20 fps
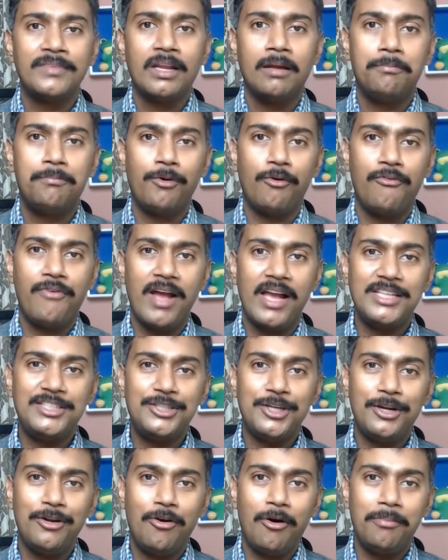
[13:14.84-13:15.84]

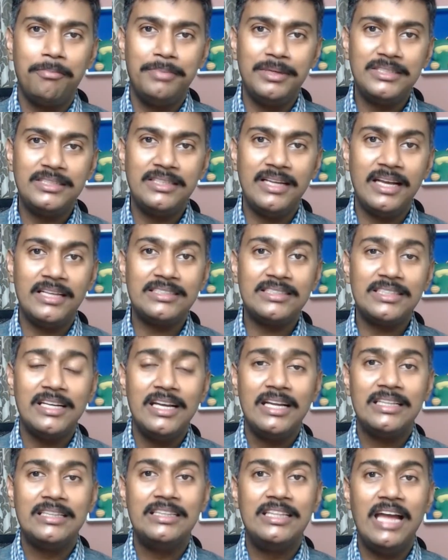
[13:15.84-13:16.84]
profession or business,
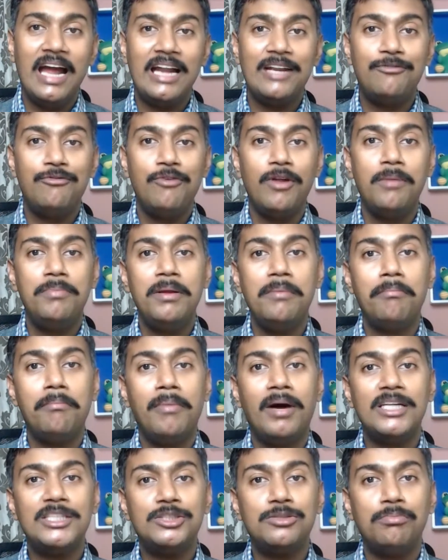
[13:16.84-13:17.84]
that will be
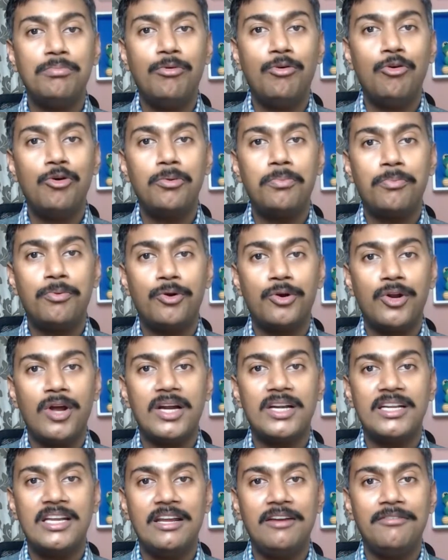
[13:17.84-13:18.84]
much more
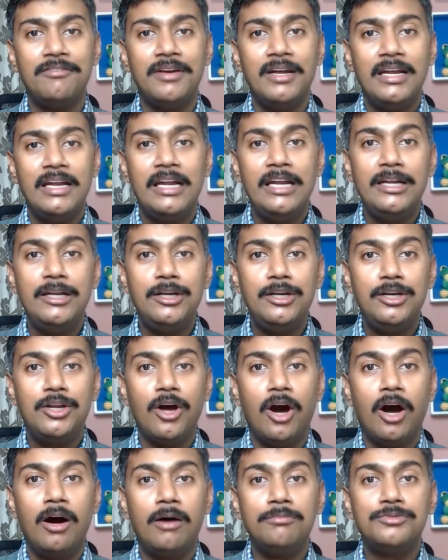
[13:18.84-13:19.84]
productive in
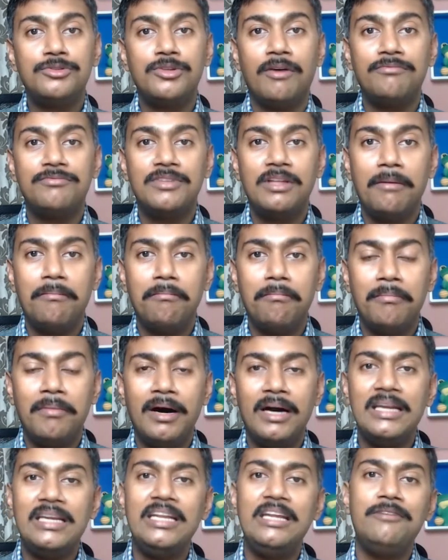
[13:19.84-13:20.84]
terms of the
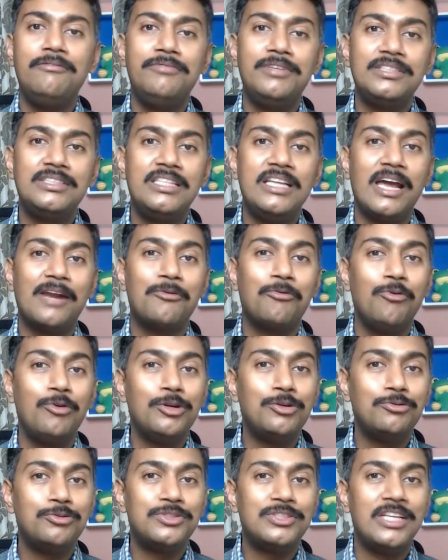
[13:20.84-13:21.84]
money which they are
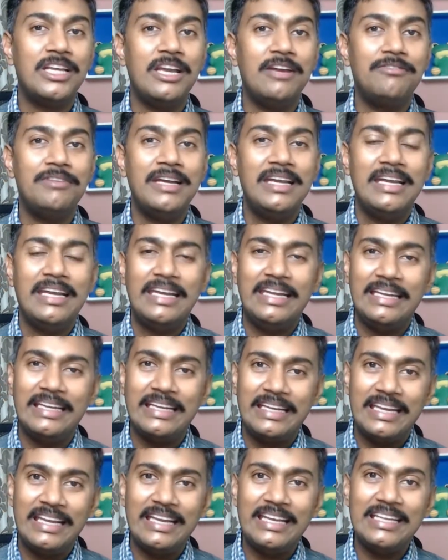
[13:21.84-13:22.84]
going to save in
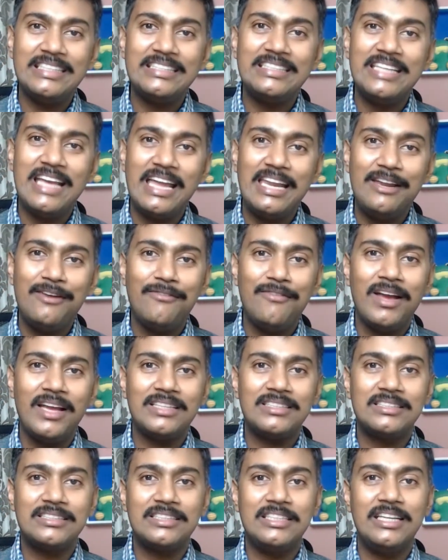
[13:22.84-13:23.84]
case they are
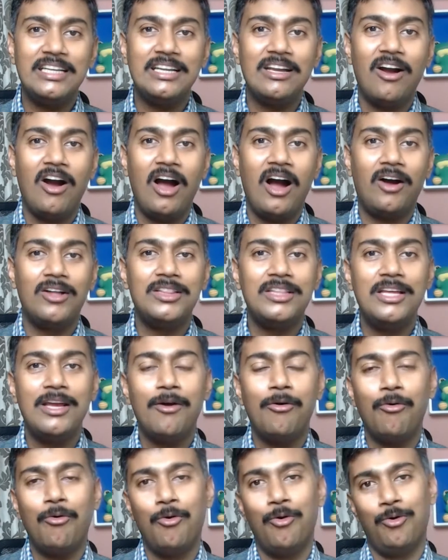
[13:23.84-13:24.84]
investing on
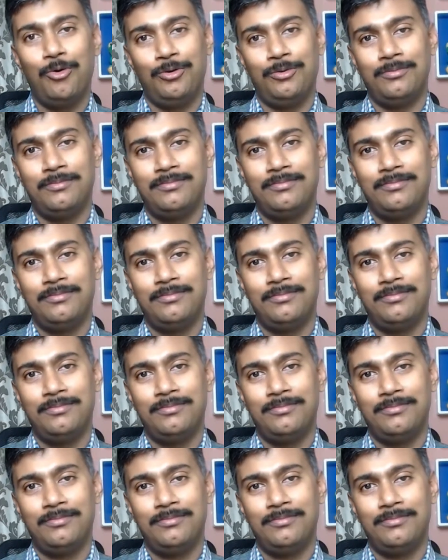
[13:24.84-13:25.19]
their own.